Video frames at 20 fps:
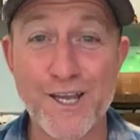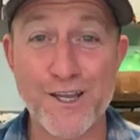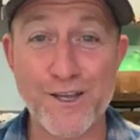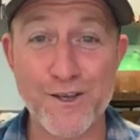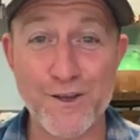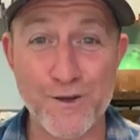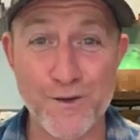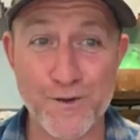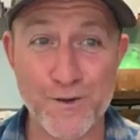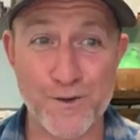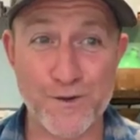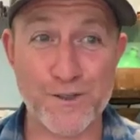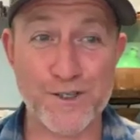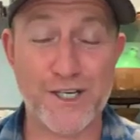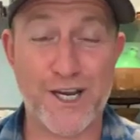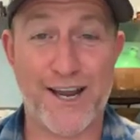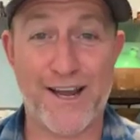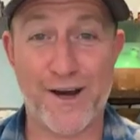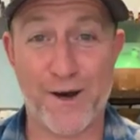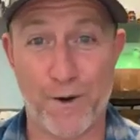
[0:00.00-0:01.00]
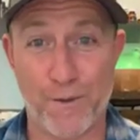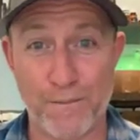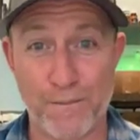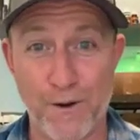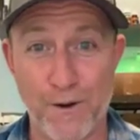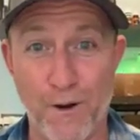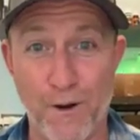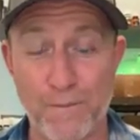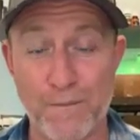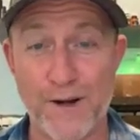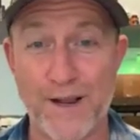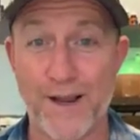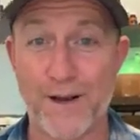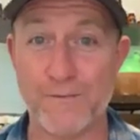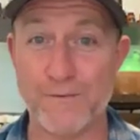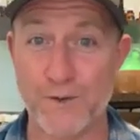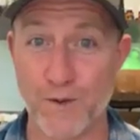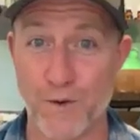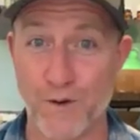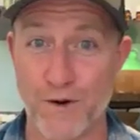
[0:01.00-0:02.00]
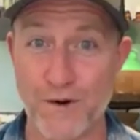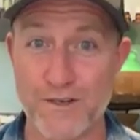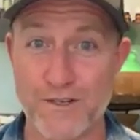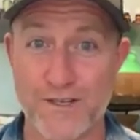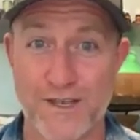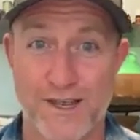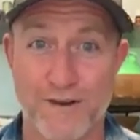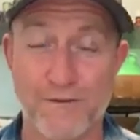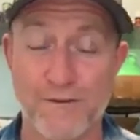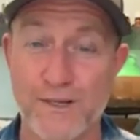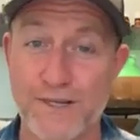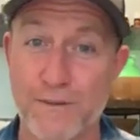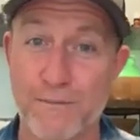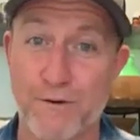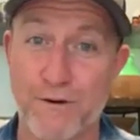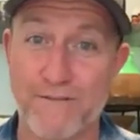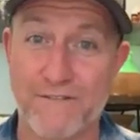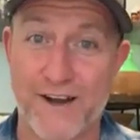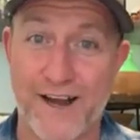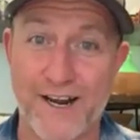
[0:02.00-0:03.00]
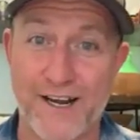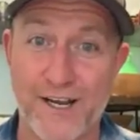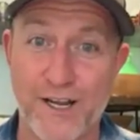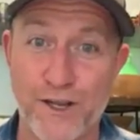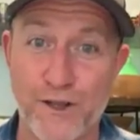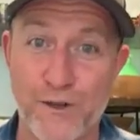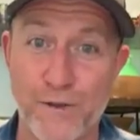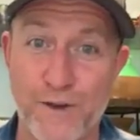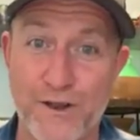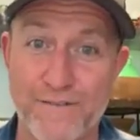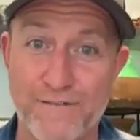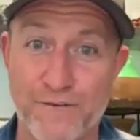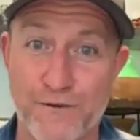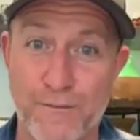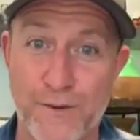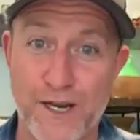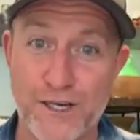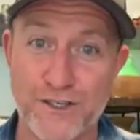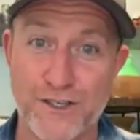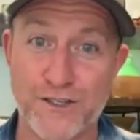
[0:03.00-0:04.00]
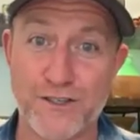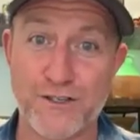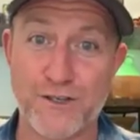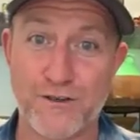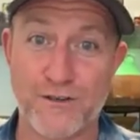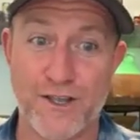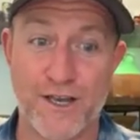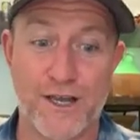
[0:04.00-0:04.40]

huge help opening up doors and really providing you information so